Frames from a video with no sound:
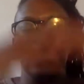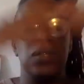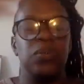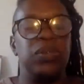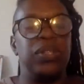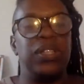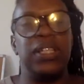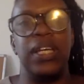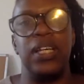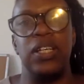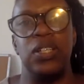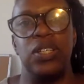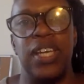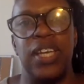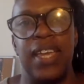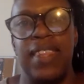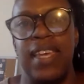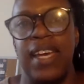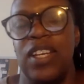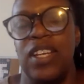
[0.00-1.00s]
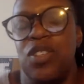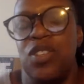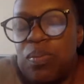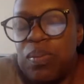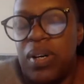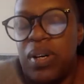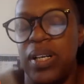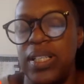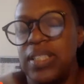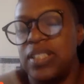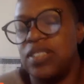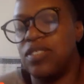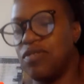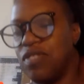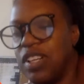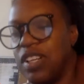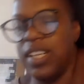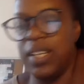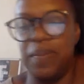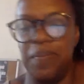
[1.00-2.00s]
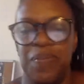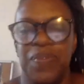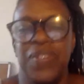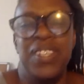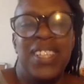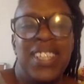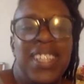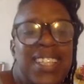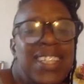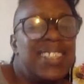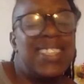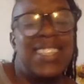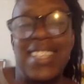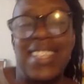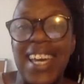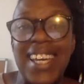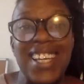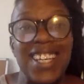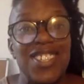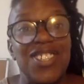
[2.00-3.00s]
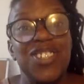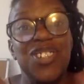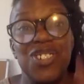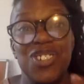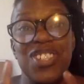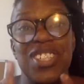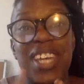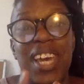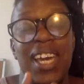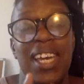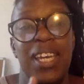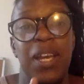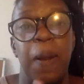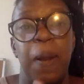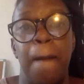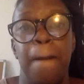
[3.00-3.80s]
and get that in your mind, right? Today is a good day.